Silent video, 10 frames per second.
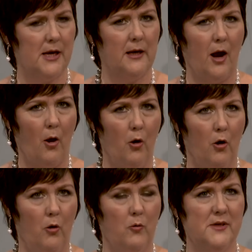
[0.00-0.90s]
and I
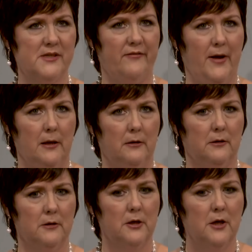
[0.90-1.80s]
always
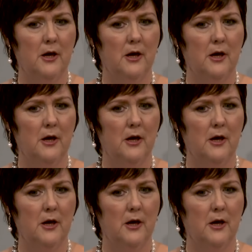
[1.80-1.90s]
felt